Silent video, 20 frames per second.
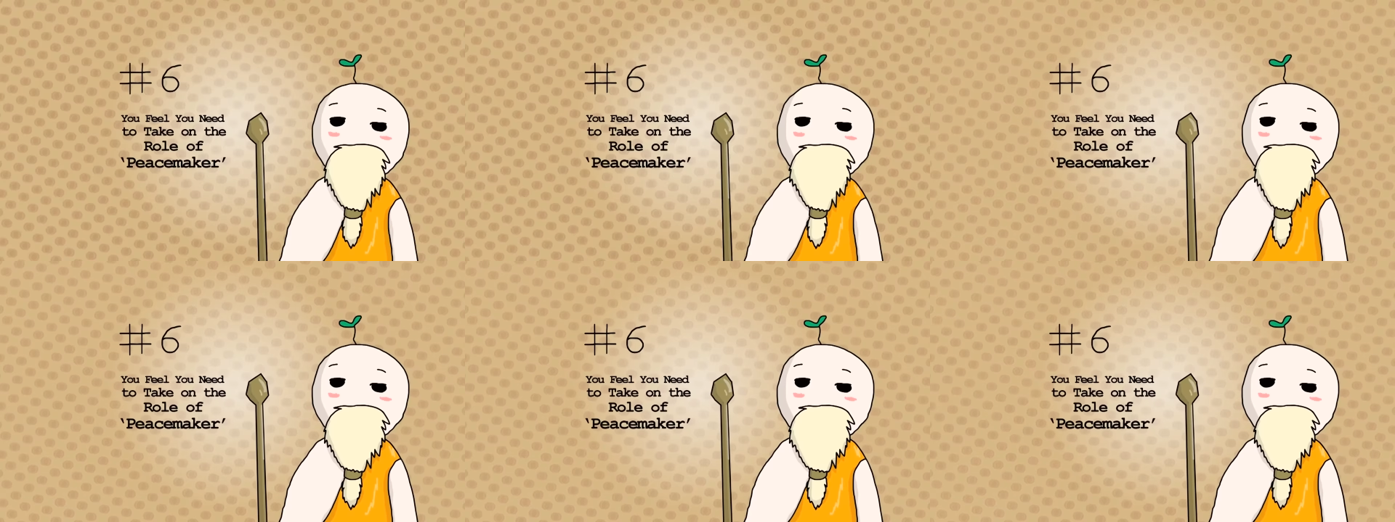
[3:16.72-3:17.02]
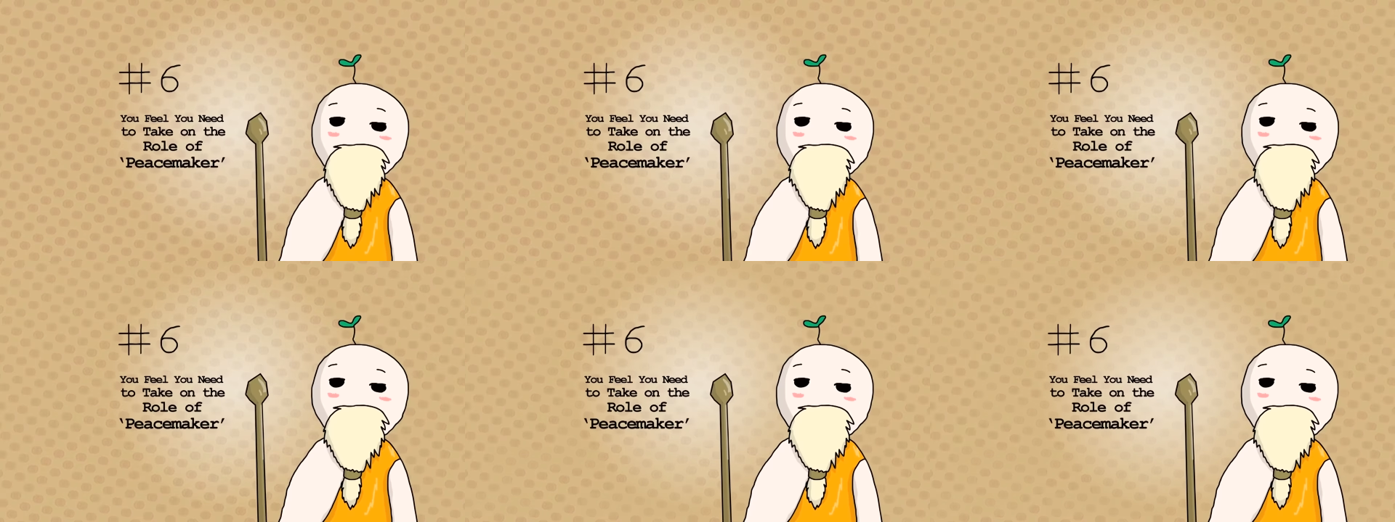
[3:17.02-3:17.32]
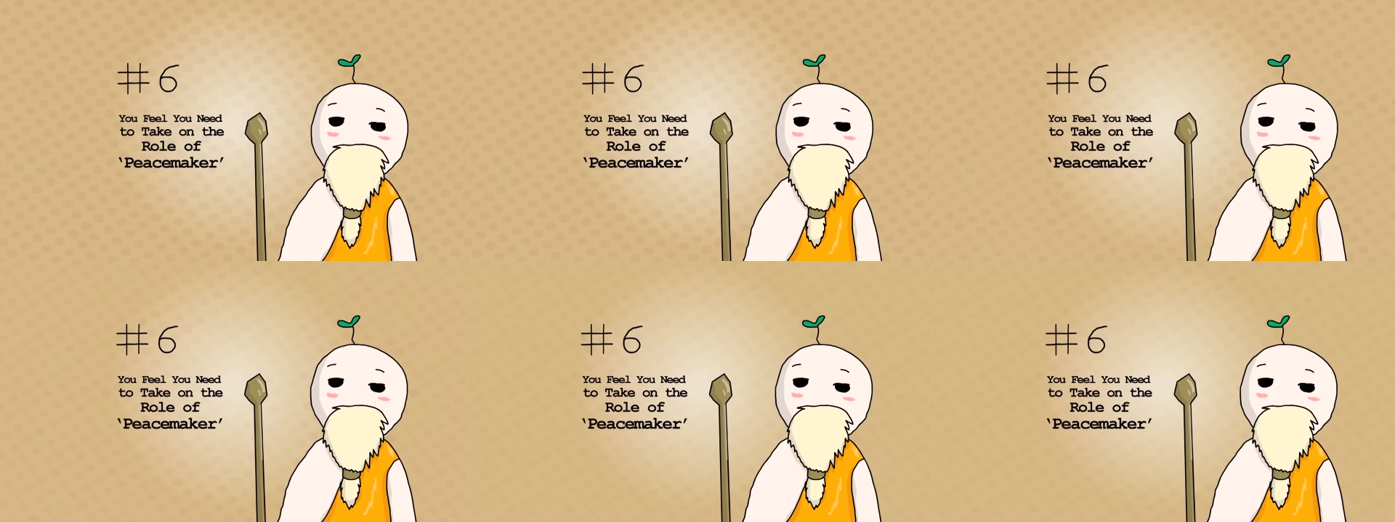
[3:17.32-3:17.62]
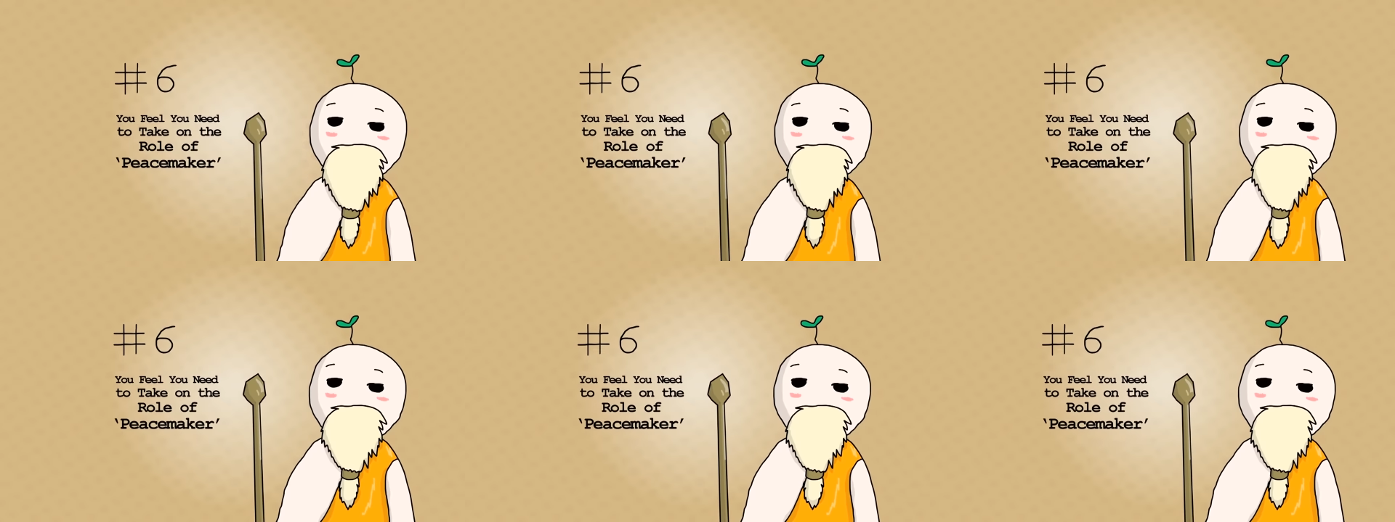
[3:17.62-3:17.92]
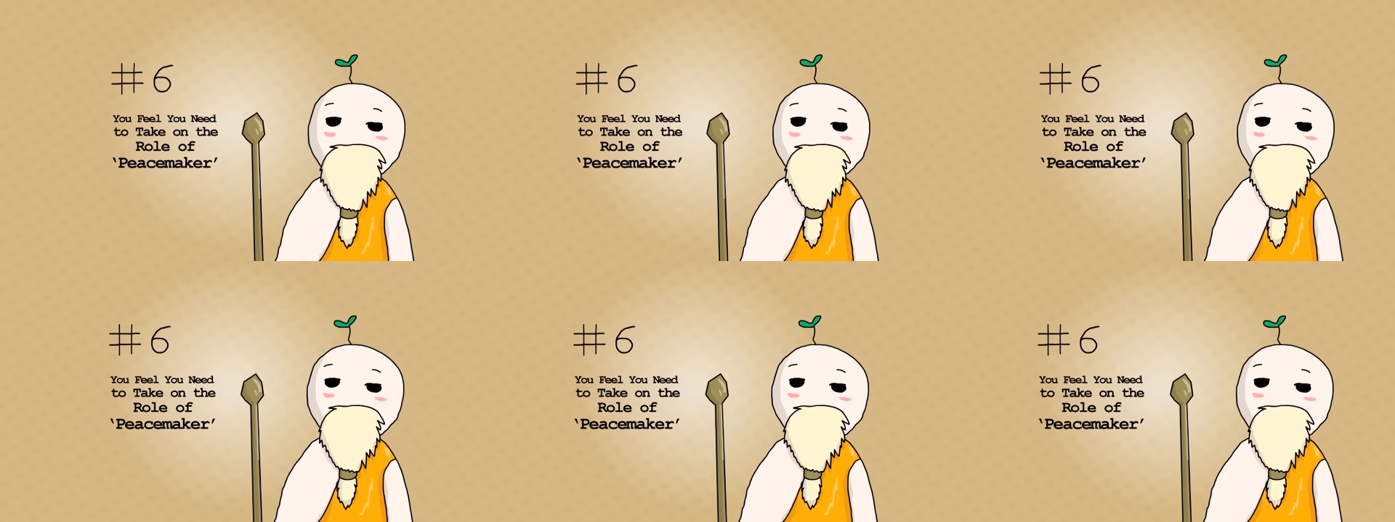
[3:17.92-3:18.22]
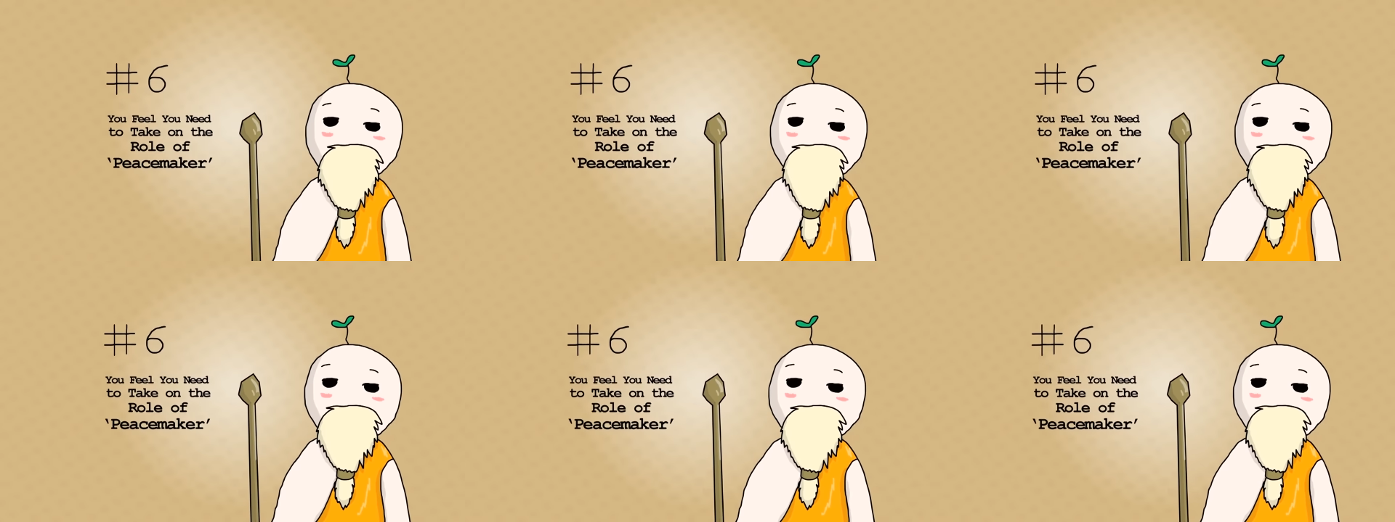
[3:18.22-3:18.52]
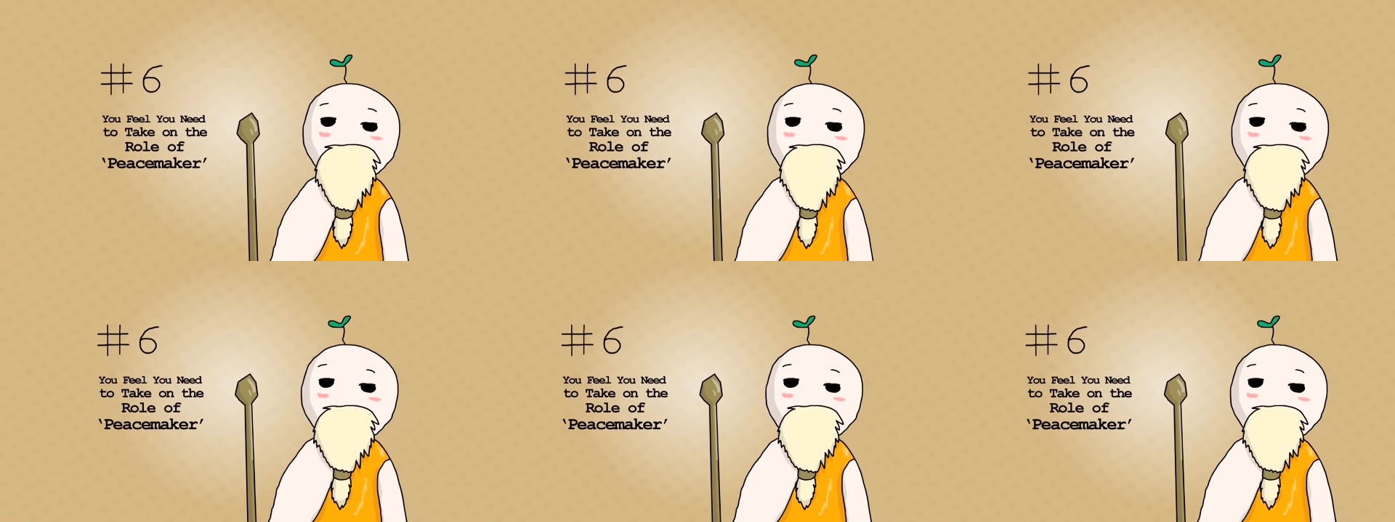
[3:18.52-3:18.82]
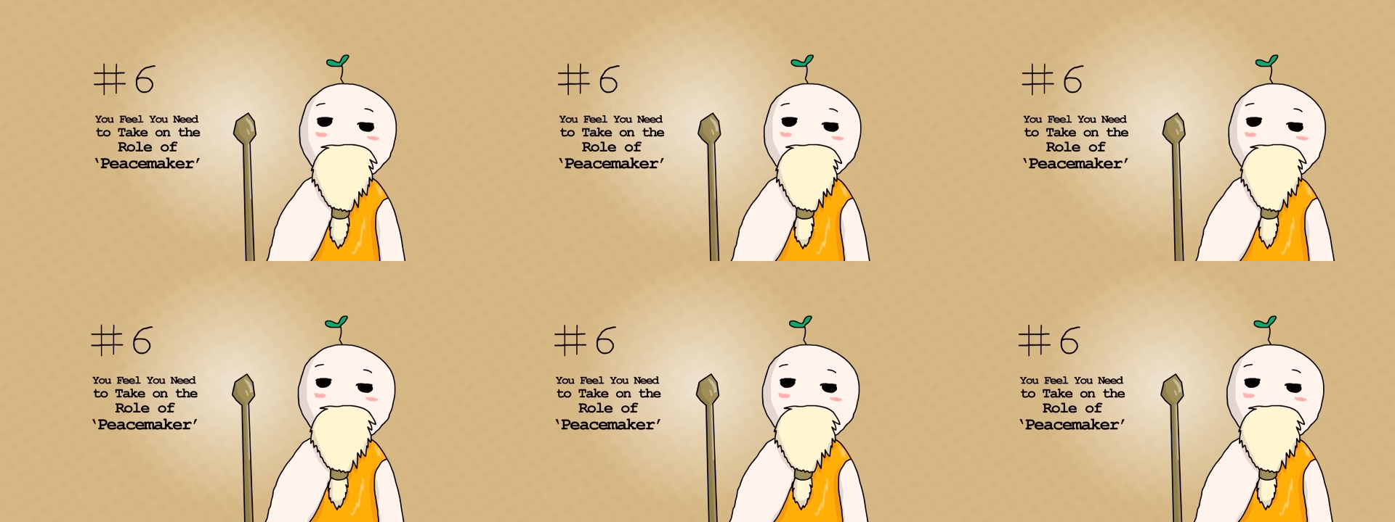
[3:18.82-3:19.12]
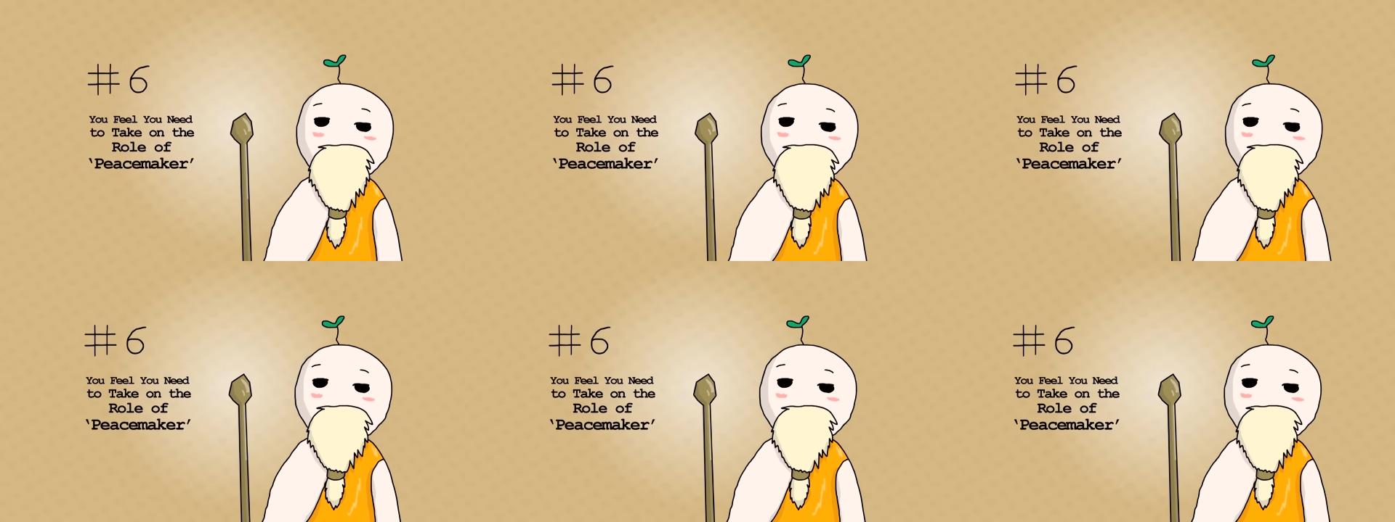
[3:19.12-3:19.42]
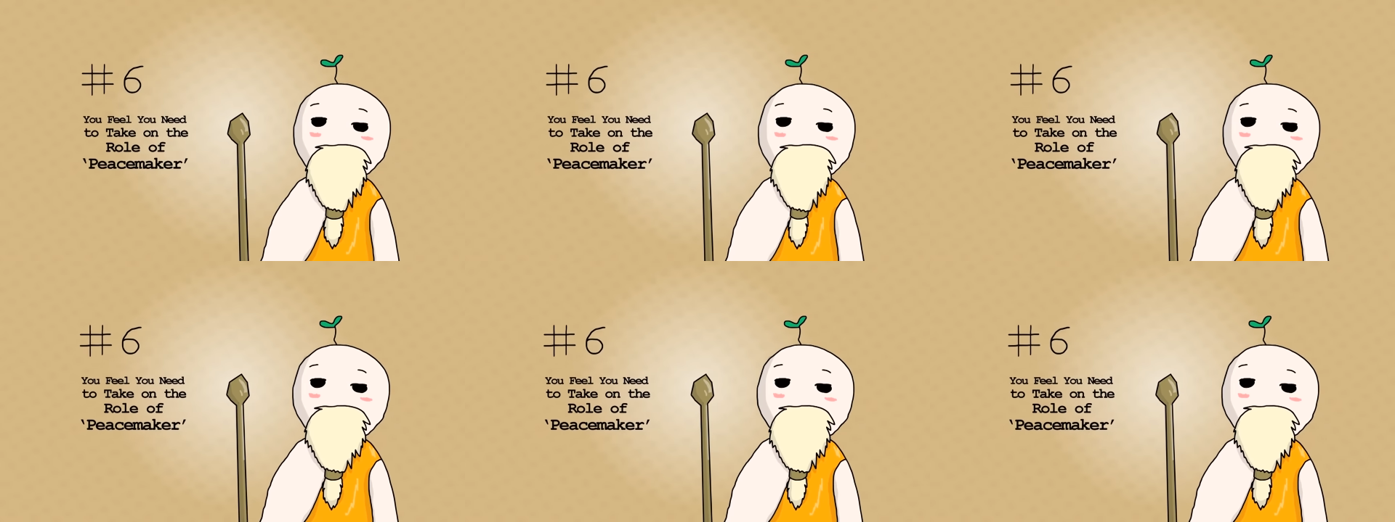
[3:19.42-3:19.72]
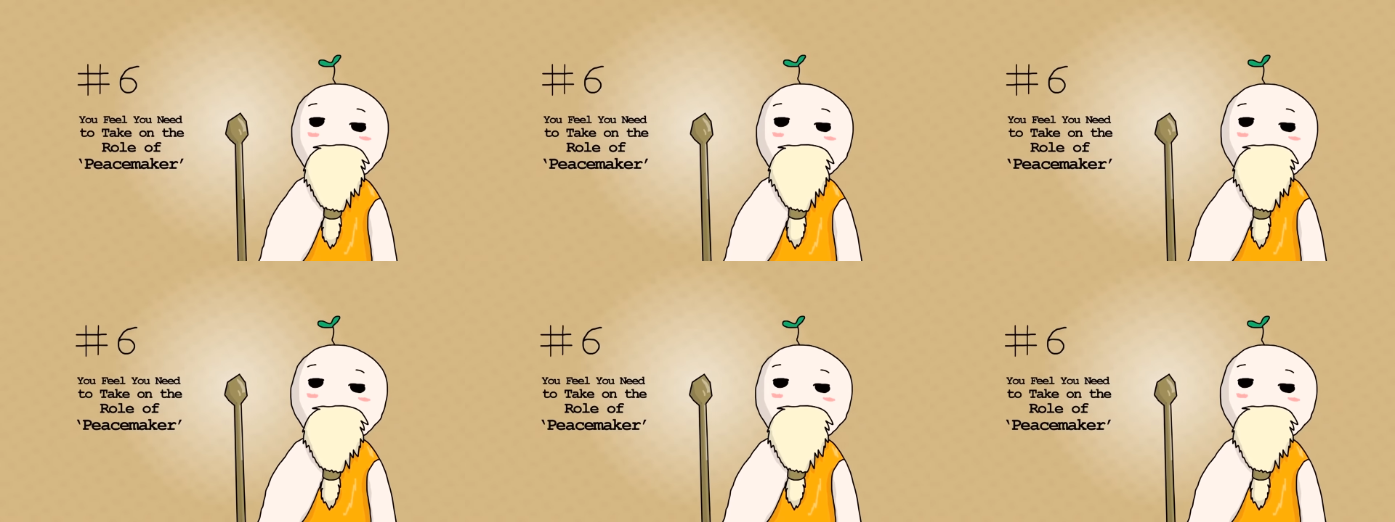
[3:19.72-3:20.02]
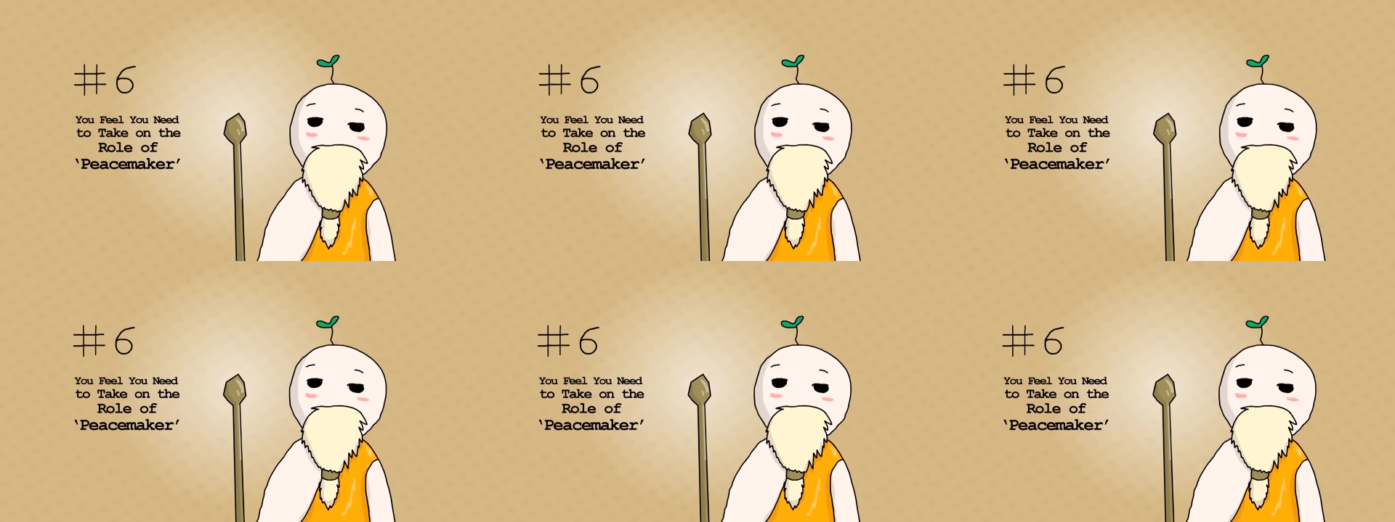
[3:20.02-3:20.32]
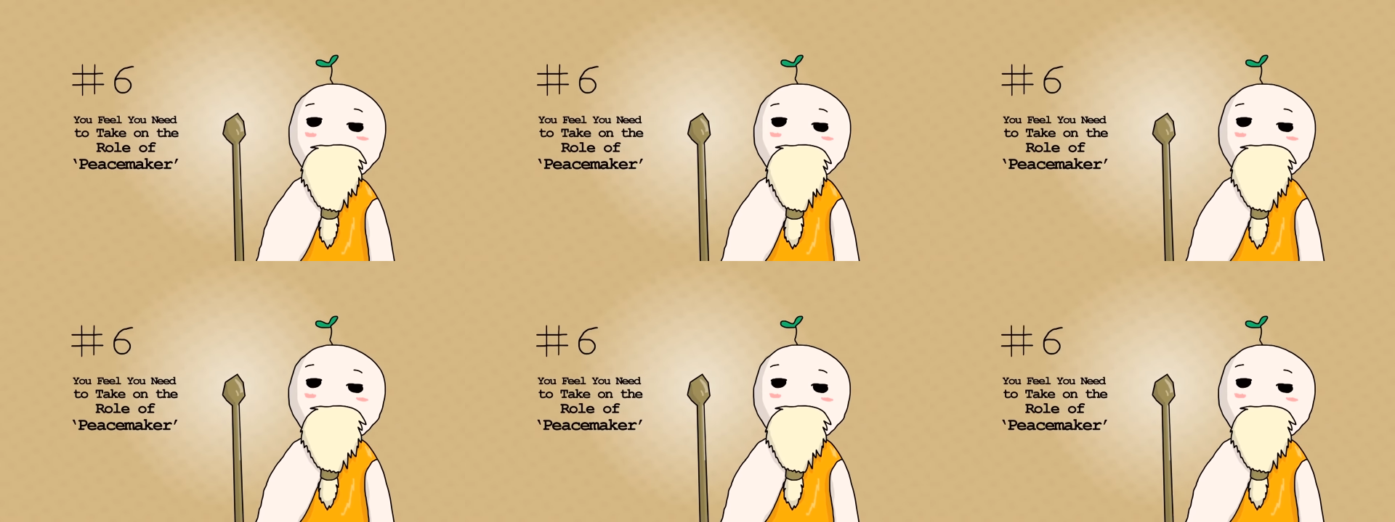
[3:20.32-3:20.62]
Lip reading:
No face is visible, so there are no lips to read.